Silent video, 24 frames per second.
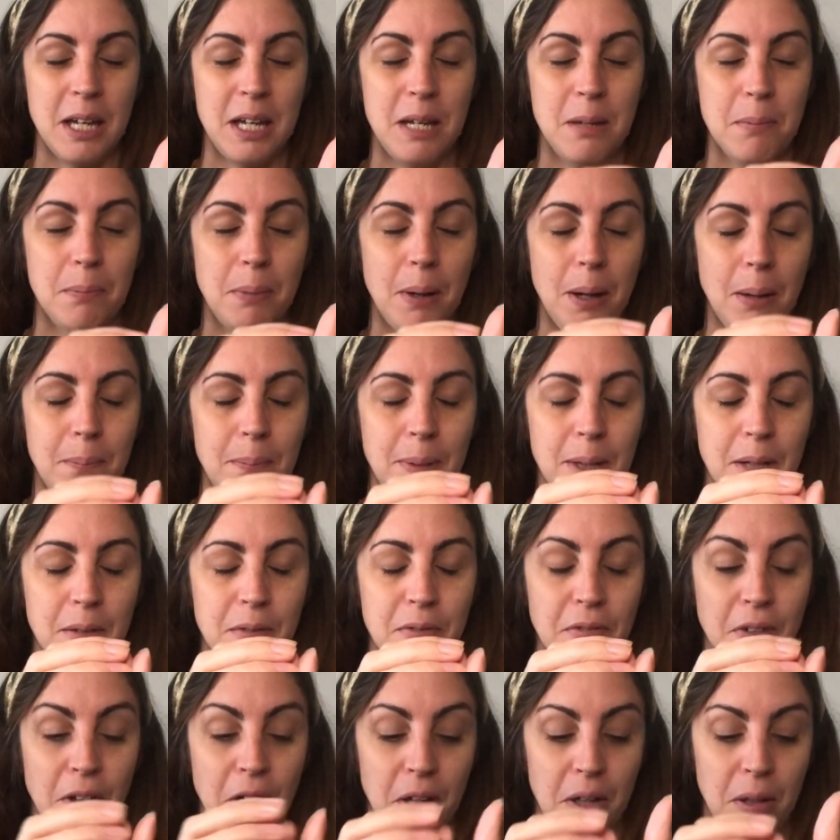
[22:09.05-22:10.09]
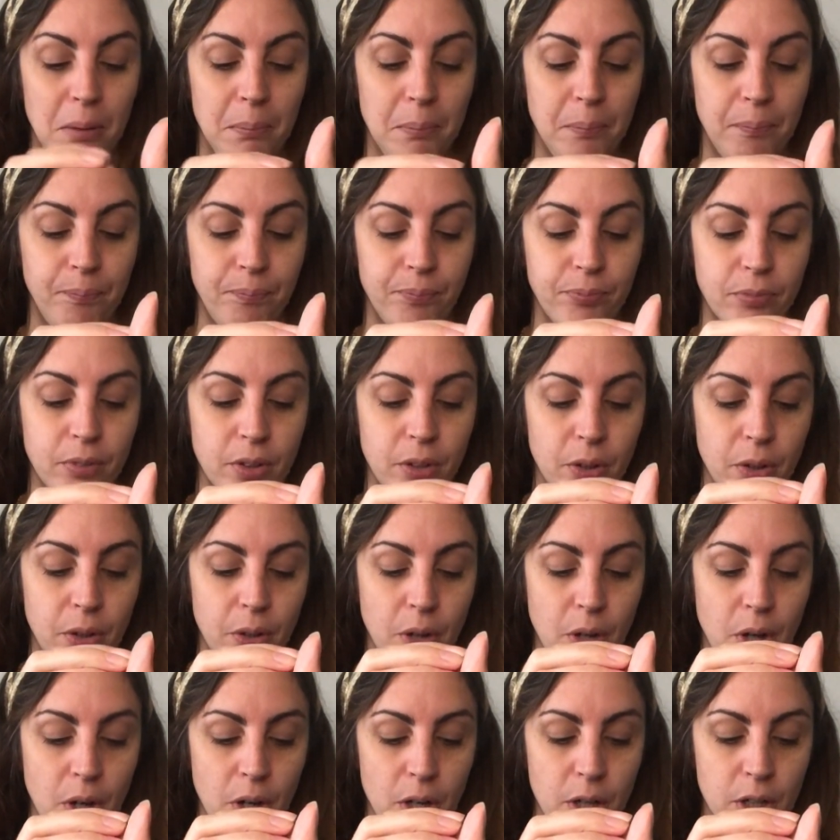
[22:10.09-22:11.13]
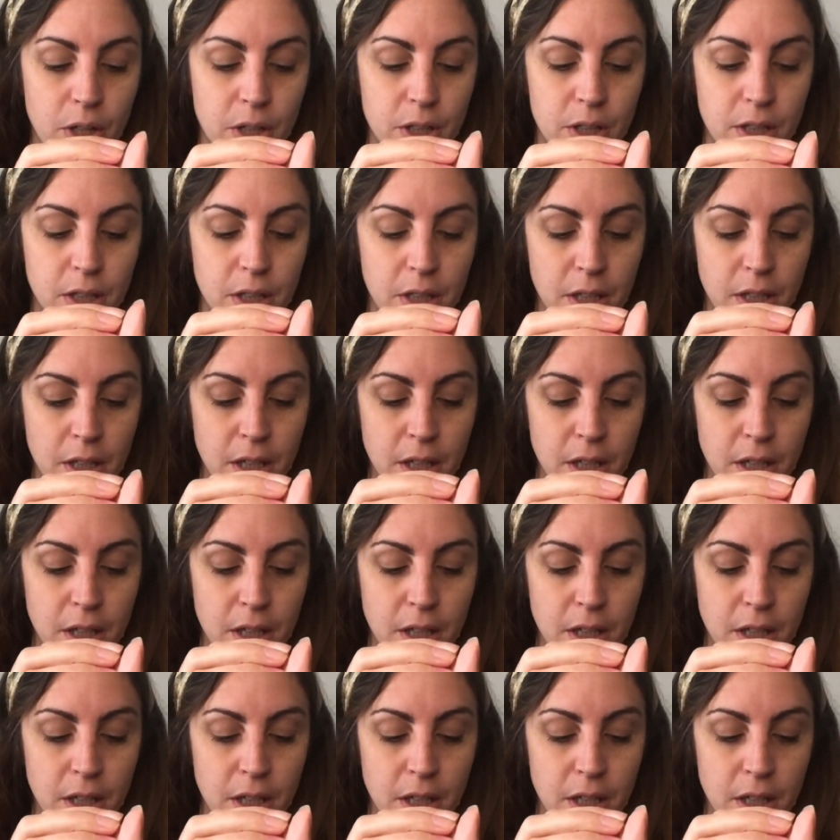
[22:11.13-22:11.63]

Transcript: it pumping from her heart,